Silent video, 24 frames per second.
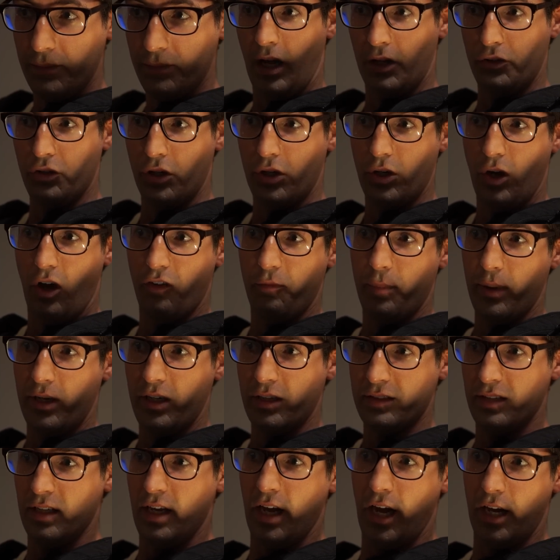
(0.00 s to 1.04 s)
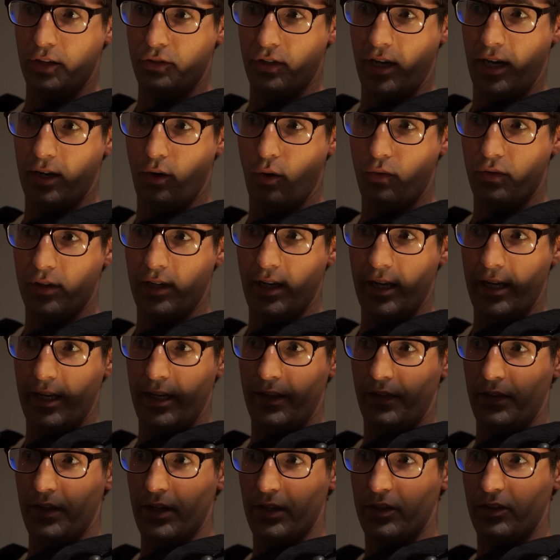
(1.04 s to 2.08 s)
I took it off because I tried
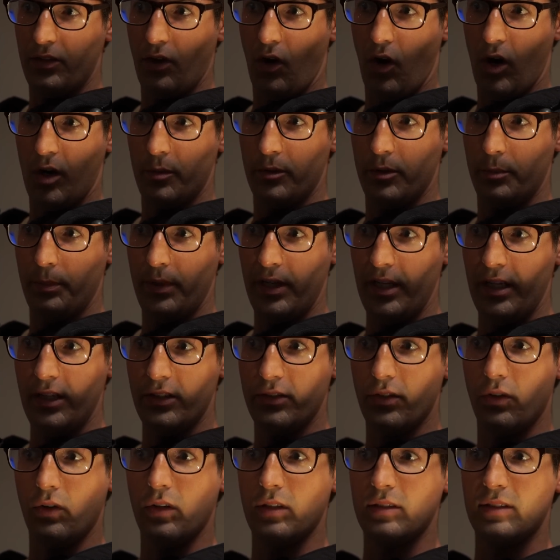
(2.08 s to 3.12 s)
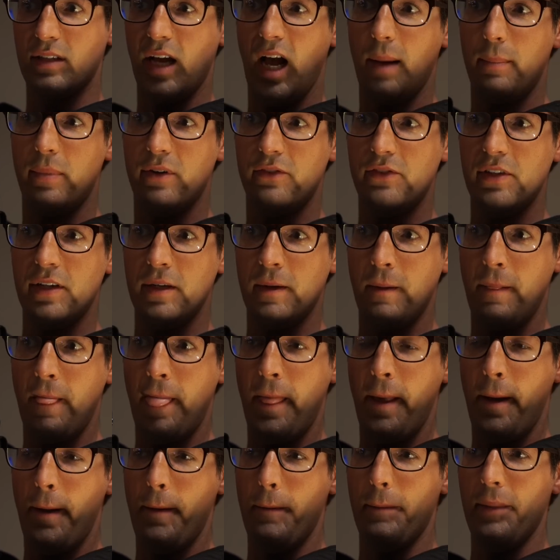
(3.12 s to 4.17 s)
overlaying this armor piece on top of it,
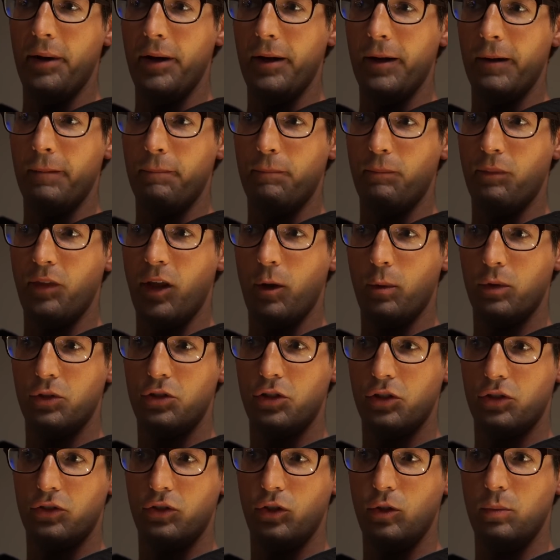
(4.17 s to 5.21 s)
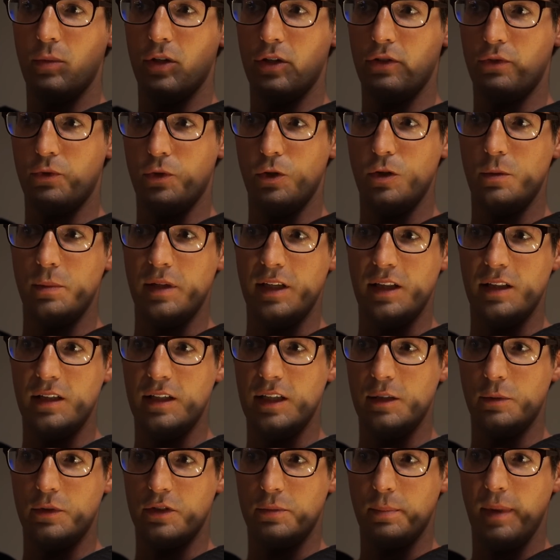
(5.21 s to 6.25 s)
but there was just too much room.
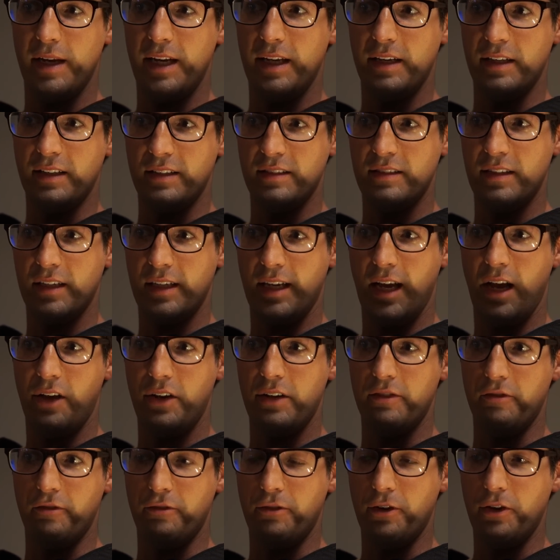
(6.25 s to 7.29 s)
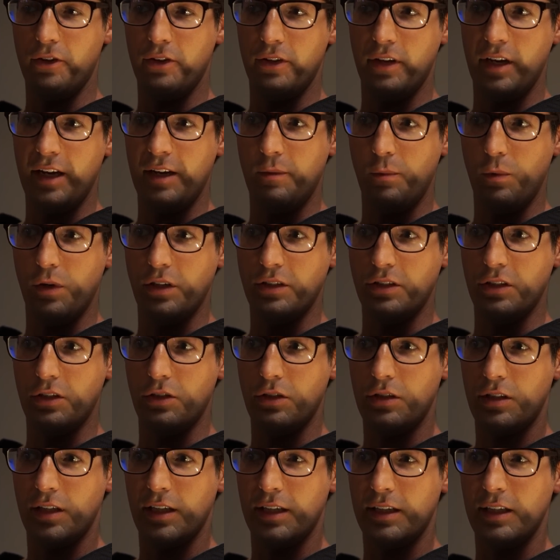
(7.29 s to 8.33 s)
It was making it stick out even further. I didn't want it to
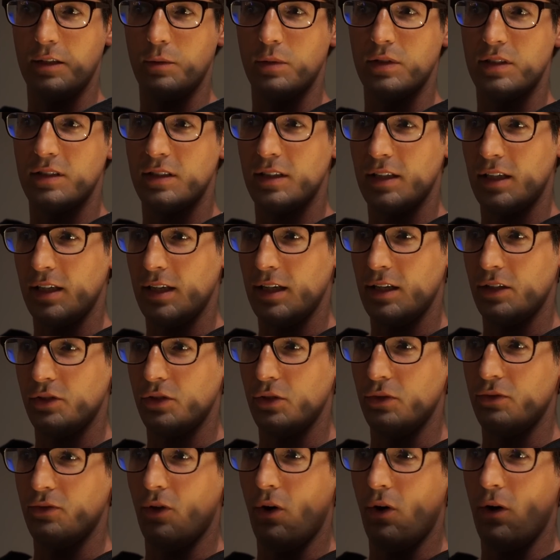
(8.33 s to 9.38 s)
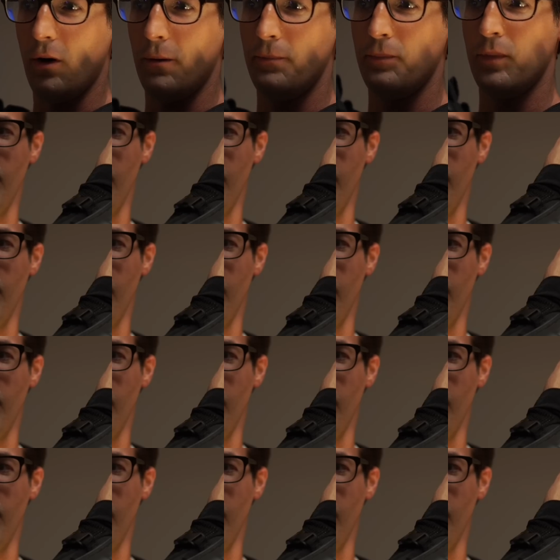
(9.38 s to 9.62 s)
look like it was sticking out too far.